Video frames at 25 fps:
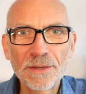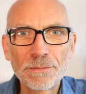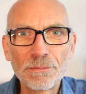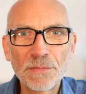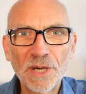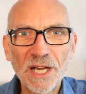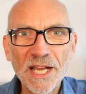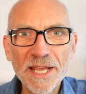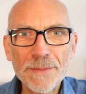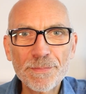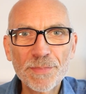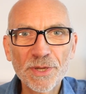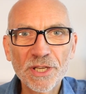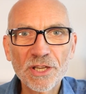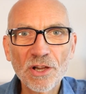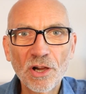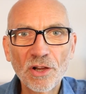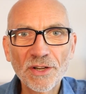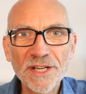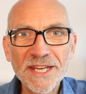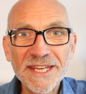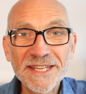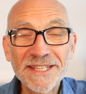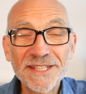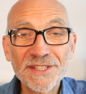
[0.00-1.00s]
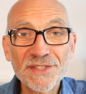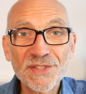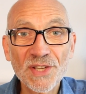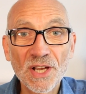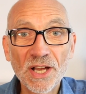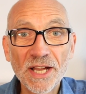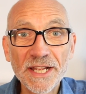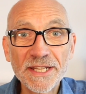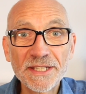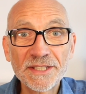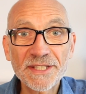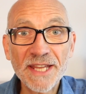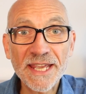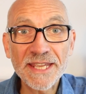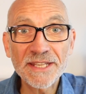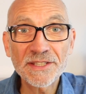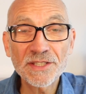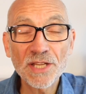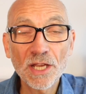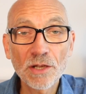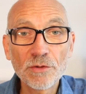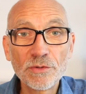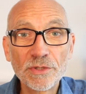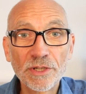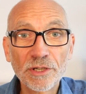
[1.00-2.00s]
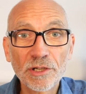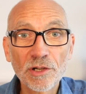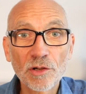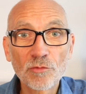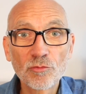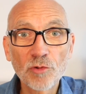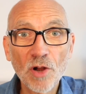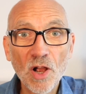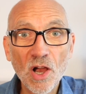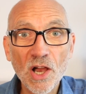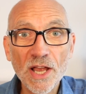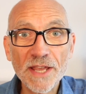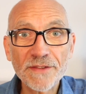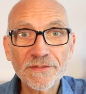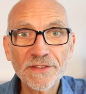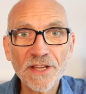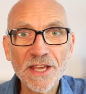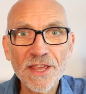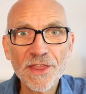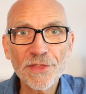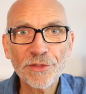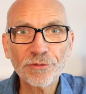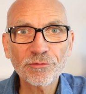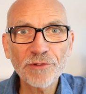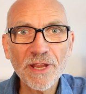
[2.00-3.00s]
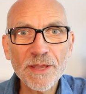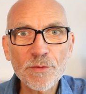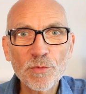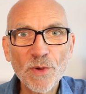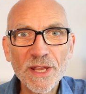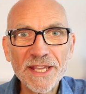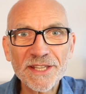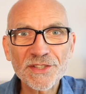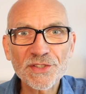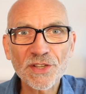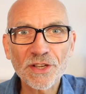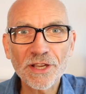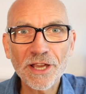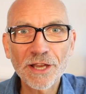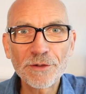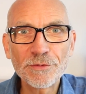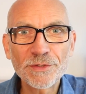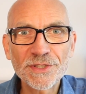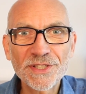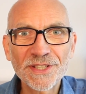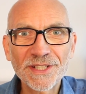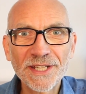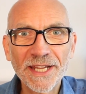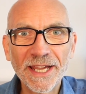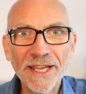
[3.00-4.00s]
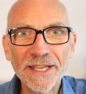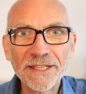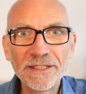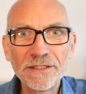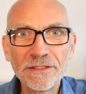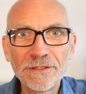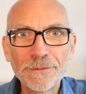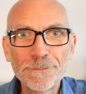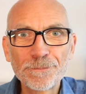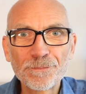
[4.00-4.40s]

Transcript: My Pagani designed Daytona arrived 3 weeks ago today,